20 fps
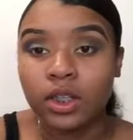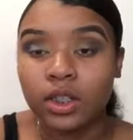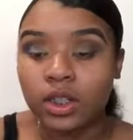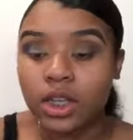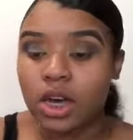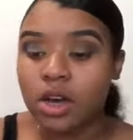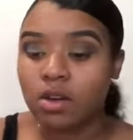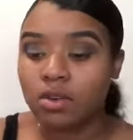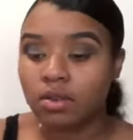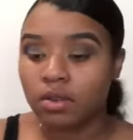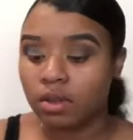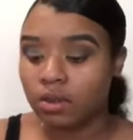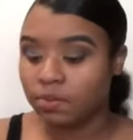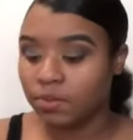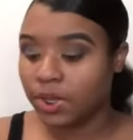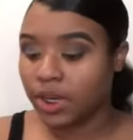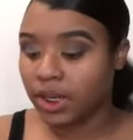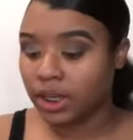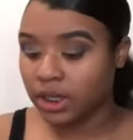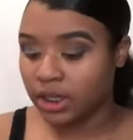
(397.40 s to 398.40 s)
So
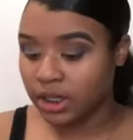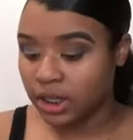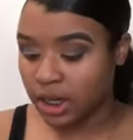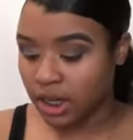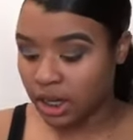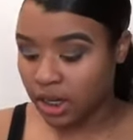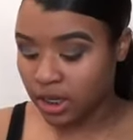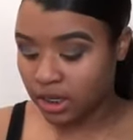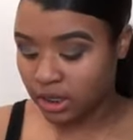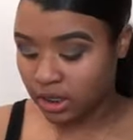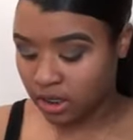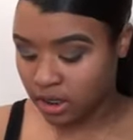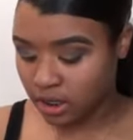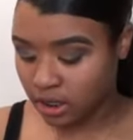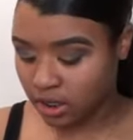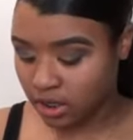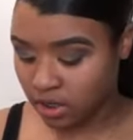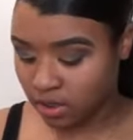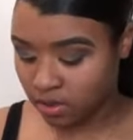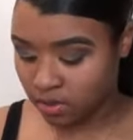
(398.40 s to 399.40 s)
I'm gonna take
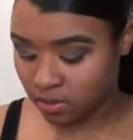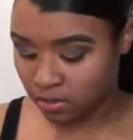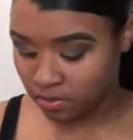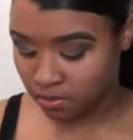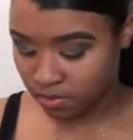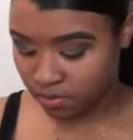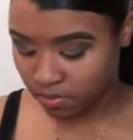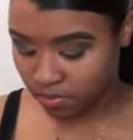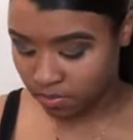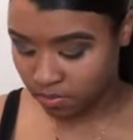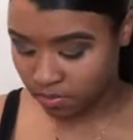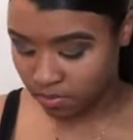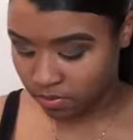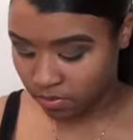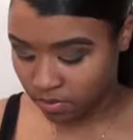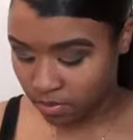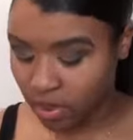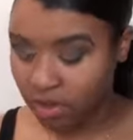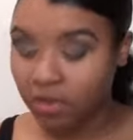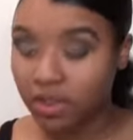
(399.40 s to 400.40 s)
some
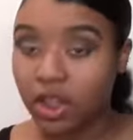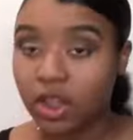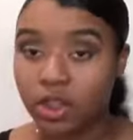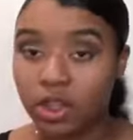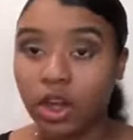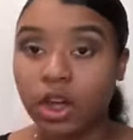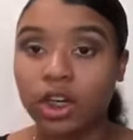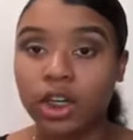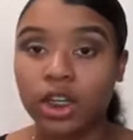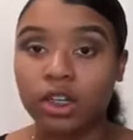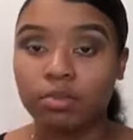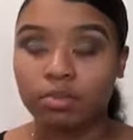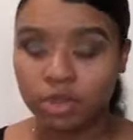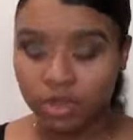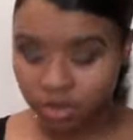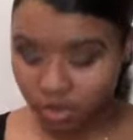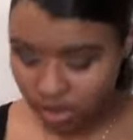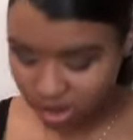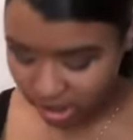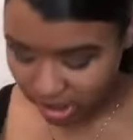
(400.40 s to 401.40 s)
of the darker
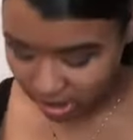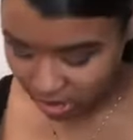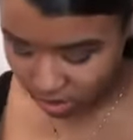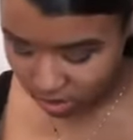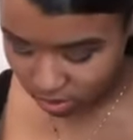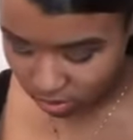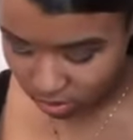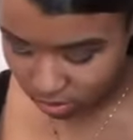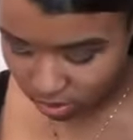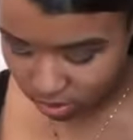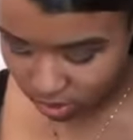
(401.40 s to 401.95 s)
blue that I showed